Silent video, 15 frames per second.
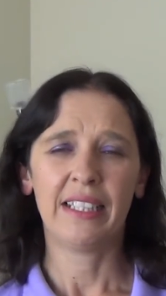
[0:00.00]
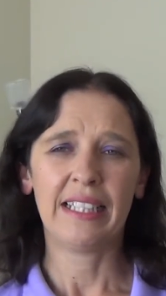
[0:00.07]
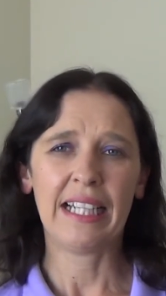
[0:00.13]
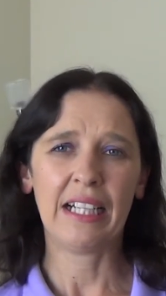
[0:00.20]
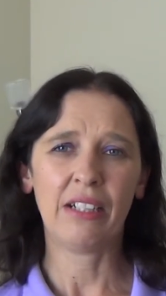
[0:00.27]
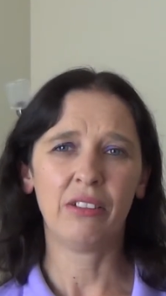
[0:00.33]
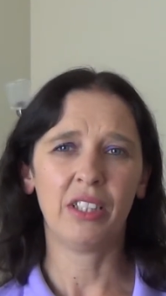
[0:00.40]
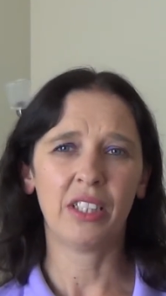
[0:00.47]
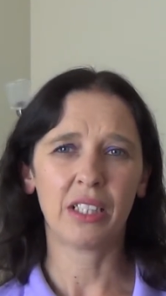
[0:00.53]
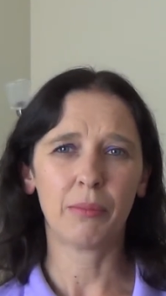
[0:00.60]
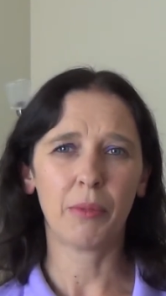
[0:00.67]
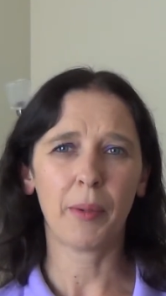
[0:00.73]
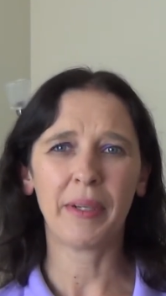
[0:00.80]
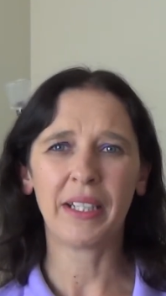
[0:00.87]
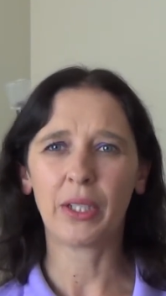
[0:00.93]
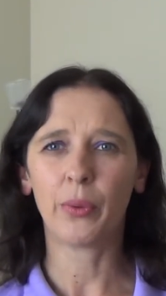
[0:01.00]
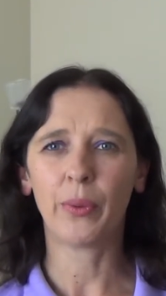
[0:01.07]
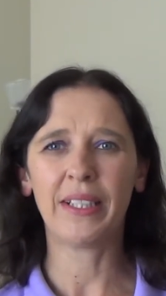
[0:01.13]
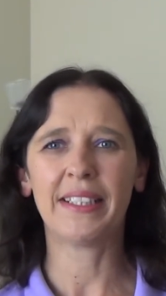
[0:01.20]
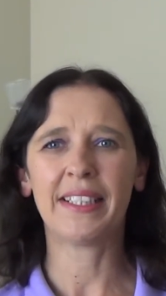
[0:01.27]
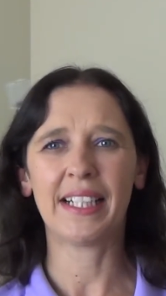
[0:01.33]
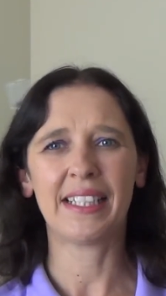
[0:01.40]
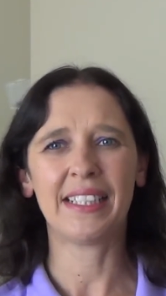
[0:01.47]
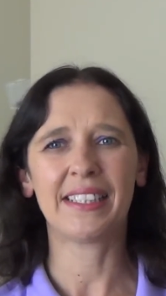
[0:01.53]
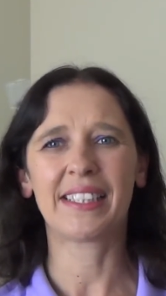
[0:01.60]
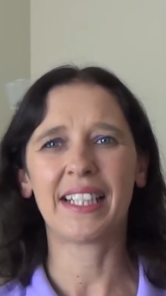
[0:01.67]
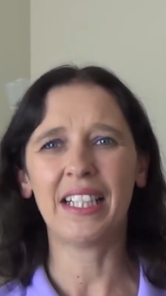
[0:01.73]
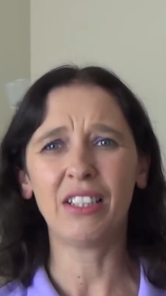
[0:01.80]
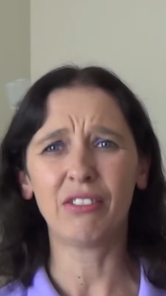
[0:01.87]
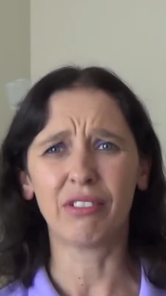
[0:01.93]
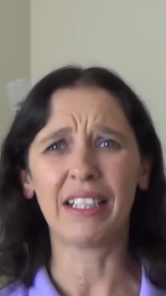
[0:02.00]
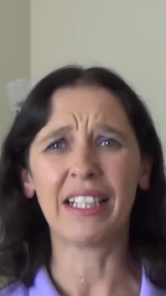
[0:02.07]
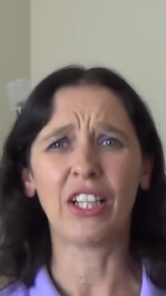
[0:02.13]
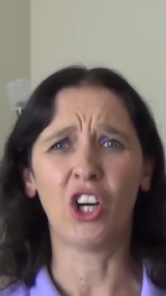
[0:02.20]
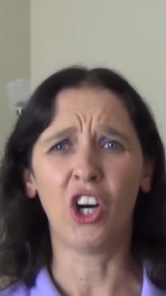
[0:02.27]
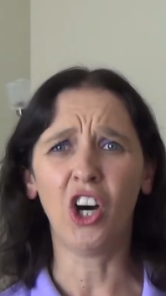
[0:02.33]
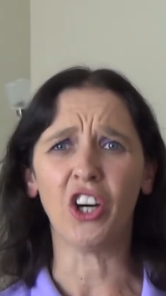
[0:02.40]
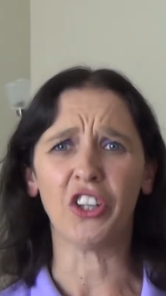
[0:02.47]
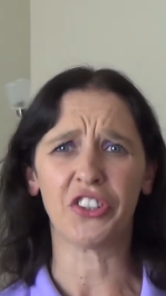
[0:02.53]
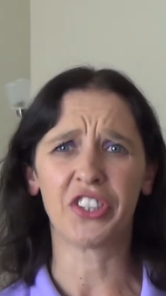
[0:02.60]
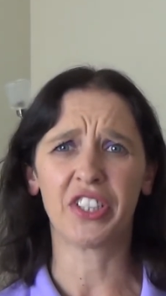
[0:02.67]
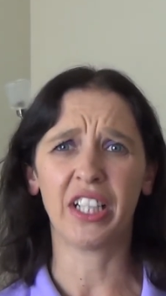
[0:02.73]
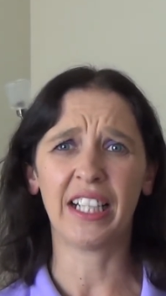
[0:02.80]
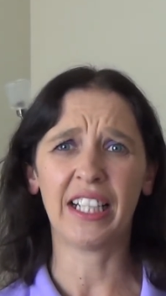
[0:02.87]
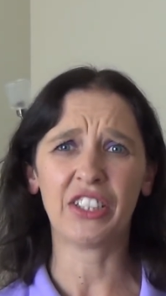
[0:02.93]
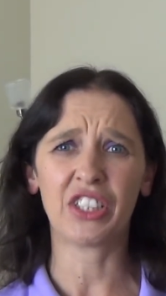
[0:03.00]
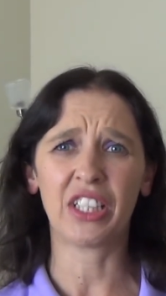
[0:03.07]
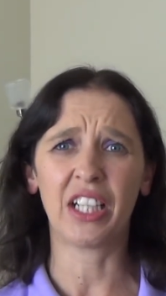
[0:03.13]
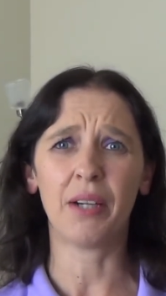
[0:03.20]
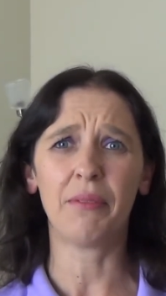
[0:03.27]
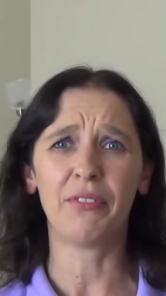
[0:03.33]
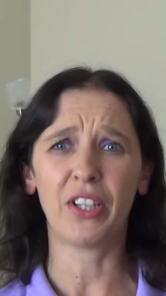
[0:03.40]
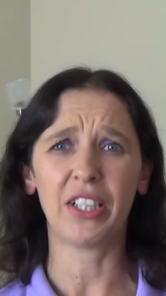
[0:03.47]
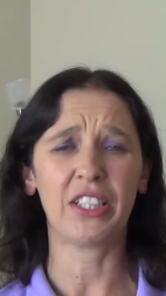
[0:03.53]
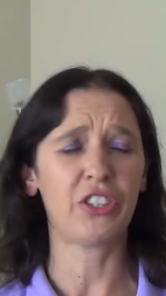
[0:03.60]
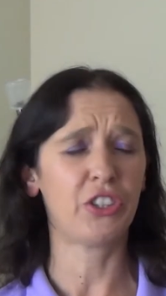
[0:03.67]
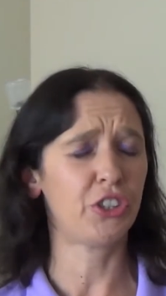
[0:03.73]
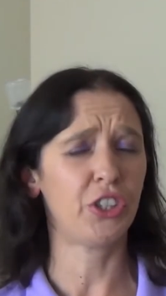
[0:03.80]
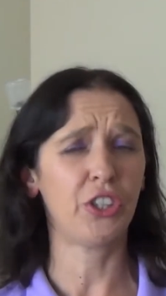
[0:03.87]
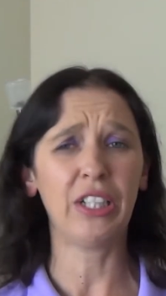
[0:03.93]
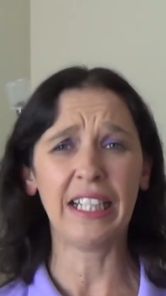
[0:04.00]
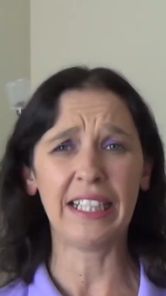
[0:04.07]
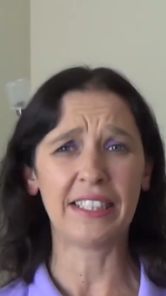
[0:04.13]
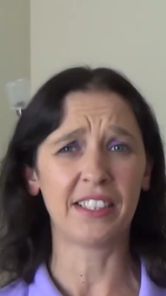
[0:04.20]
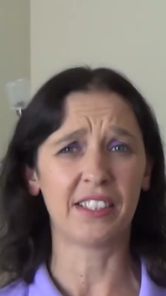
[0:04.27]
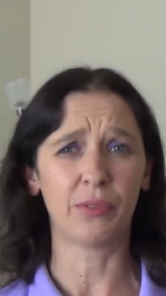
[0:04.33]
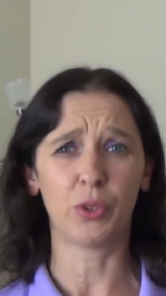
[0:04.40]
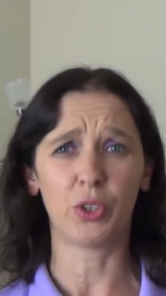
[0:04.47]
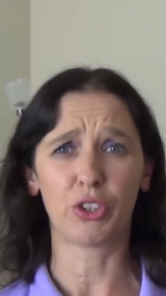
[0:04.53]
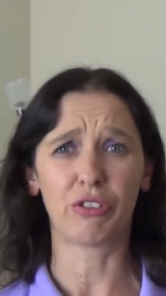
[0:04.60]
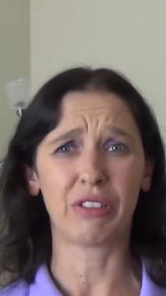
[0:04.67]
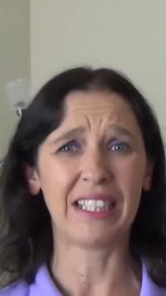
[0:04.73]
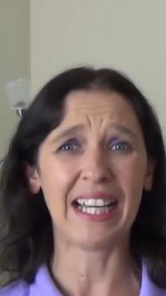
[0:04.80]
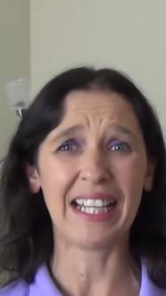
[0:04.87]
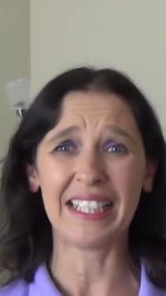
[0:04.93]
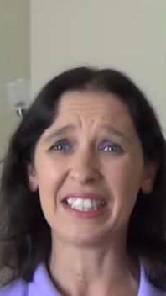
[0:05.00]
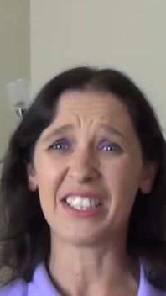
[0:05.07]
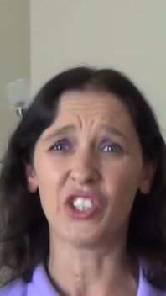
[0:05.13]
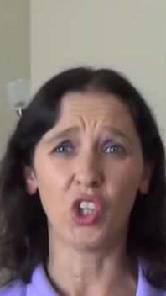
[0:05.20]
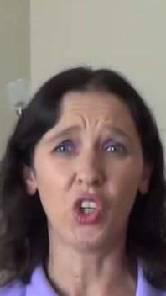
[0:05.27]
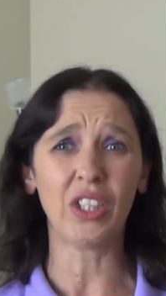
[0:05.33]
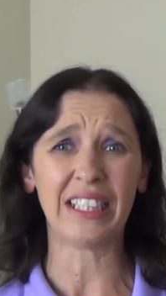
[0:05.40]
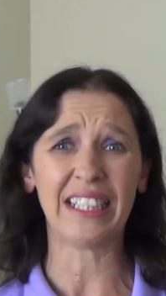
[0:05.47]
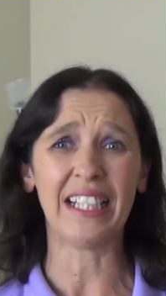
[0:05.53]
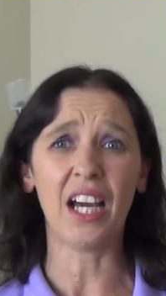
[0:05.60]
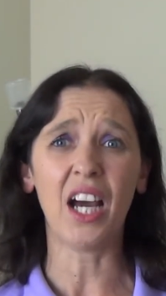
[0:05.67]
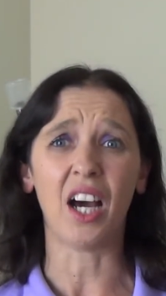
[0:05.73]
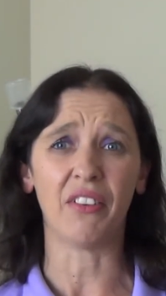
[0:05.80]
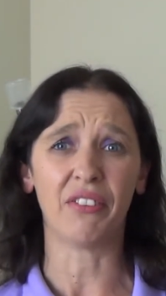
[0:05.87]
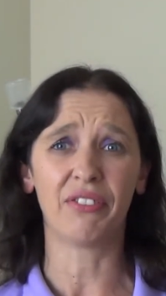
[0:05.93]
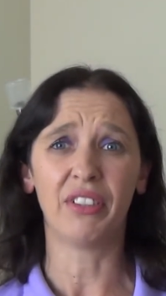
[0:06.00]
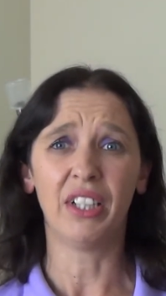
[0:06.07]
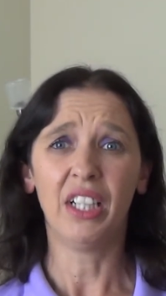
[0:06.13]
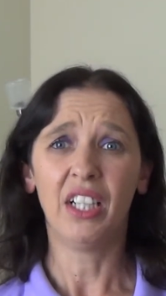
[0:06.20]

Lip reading: Now, at the moment in Queensland, it's getting really hot, and actually I'm finding that 2 litres of water a day is not enough.